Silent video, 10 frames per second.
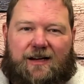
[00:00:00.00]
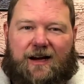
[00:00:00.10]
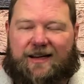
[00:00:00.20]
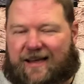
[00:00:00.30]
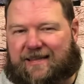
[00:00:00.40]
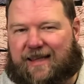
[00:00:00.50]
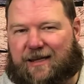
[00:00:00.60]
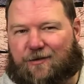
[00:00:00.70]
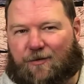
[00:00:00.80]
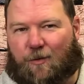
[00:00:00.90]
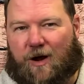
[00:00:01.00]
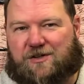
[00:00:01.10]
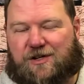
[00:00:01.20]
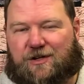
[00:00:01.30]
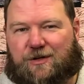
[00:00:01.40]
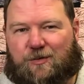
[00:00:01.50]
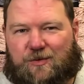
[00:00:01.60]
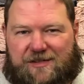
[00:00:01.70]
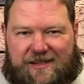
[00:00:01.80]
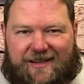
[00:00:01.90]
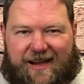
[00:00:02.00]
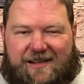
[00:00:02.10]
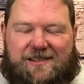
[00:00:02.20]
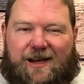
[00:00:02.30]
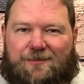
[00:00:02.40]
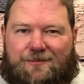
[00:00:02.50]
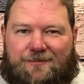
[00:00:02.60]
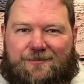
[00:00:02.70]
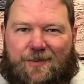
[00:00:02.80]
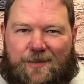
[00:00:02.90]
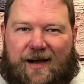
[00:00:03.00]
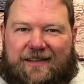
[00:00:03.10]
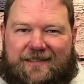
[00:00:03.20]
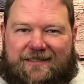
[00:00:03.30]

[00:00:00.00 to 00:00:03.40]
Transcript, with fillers: Again, thank you for watching. We'll see you next time. Bye-bye.